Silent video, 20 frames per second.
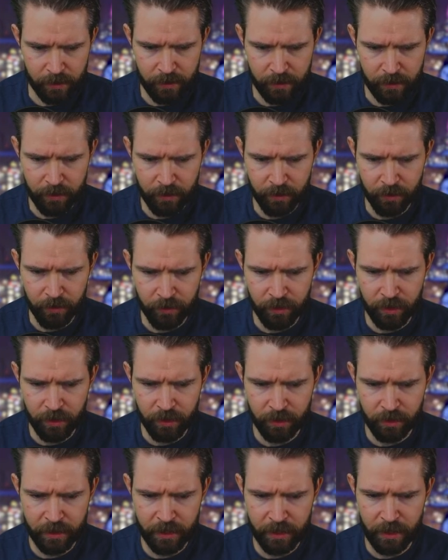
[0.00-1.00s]
click on
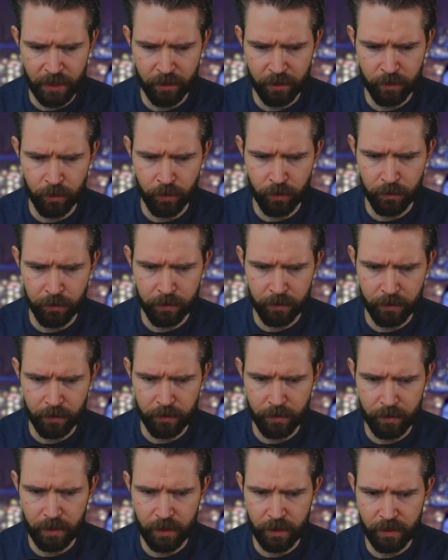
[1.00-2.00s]
the car code,
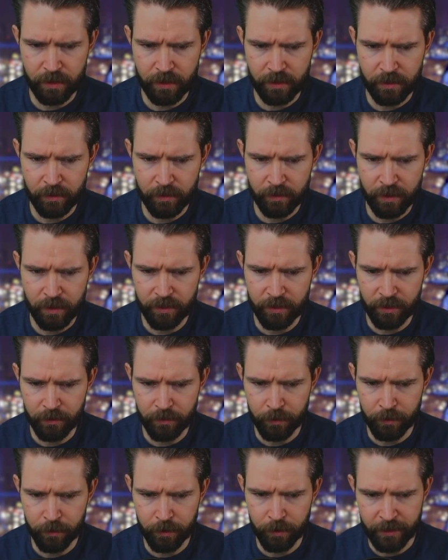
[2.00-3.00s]
hit
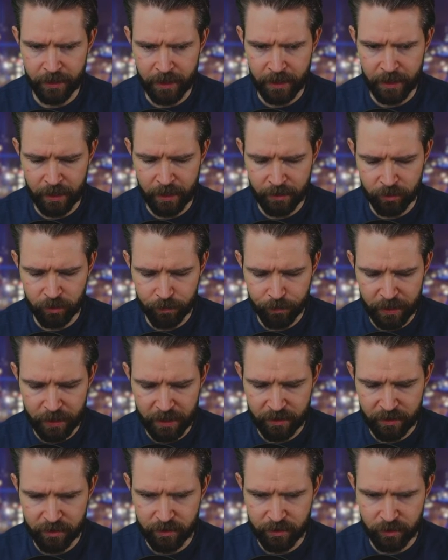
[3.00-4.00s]
D word and just
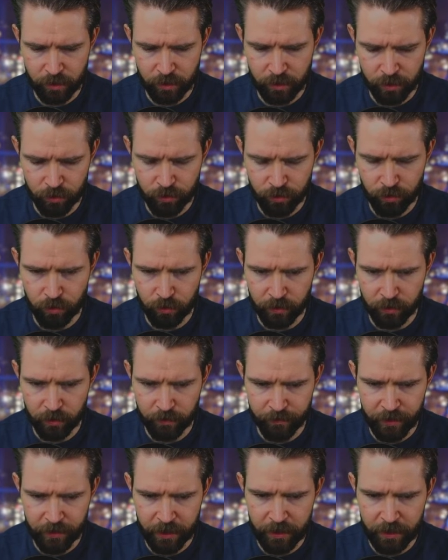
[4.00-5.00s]
press Control
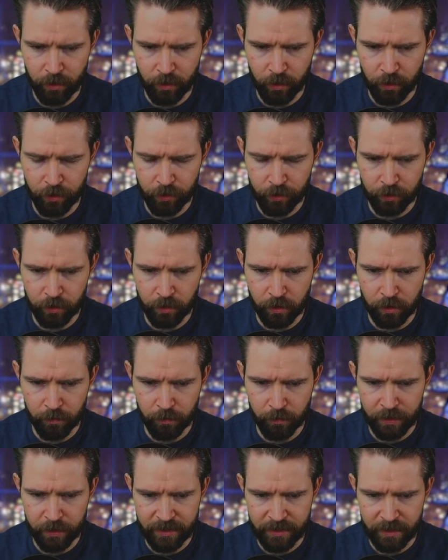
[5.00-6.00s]
and V, or you could long
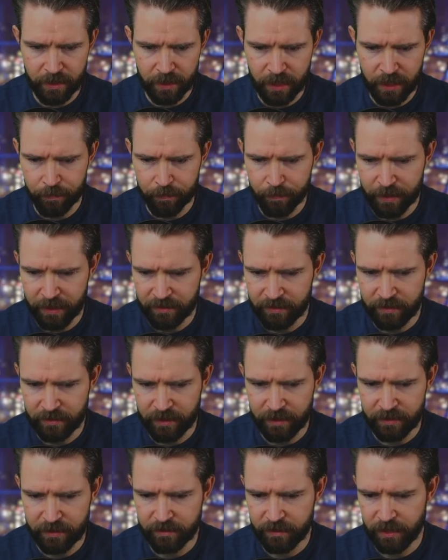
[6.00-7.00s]
press it and
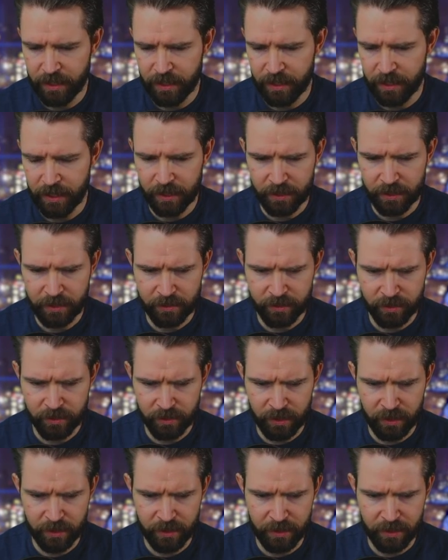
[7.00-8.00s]
paste it,
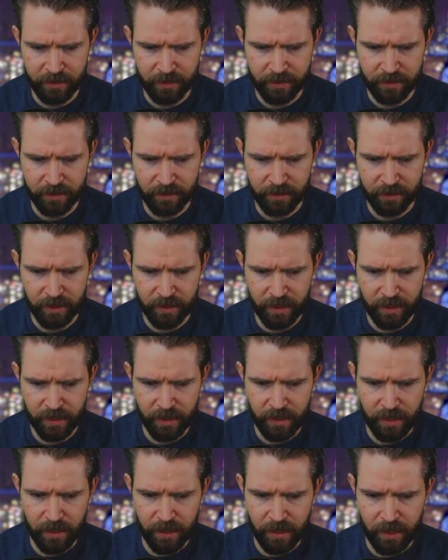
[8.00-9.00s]
click yes.
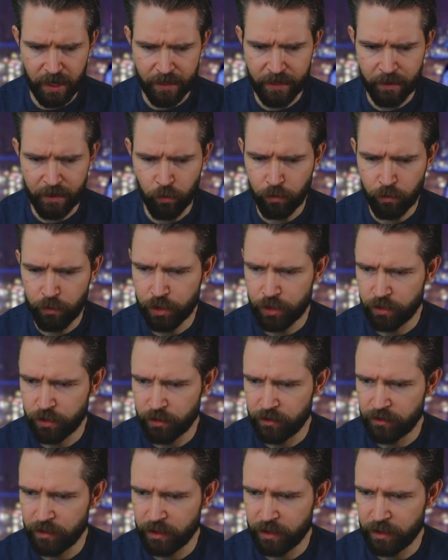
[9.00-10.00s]
And then what we
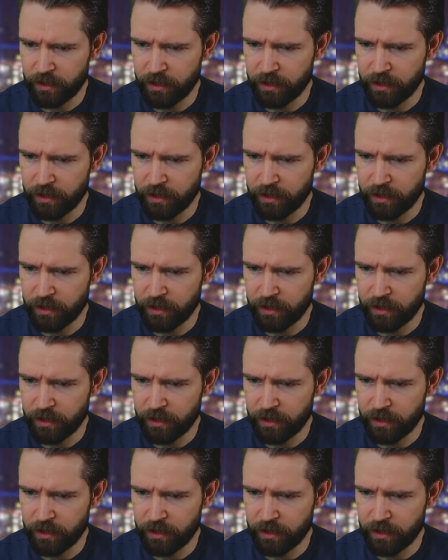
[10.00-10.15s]
should see